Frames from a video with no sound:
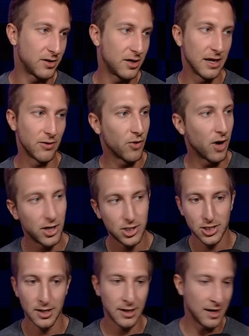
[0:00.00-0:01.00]
get
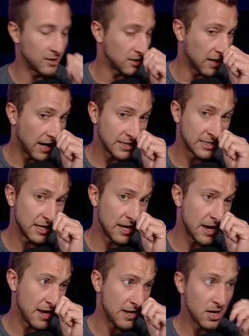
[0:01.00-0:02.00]
Russia, get the
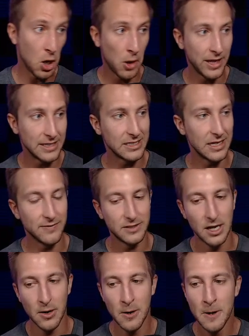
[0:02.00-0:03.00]
dossier, you know, all that stuff.
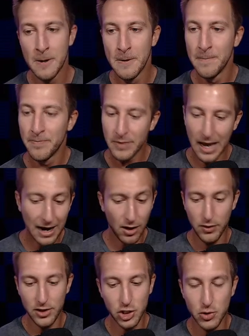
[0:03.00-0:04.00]
So I
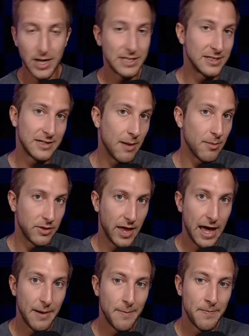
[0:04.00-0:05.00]
don't think he should waste his time with
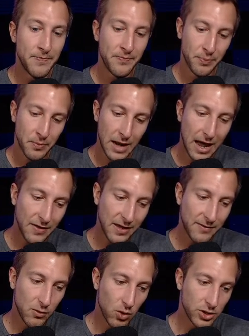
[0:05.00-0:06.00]
that. I think
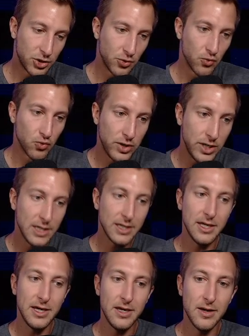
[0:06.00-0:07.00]
if he wants to
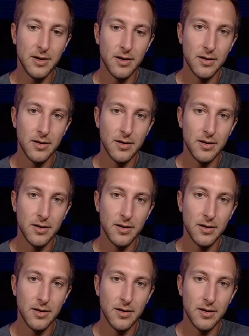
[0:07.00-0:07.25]
really,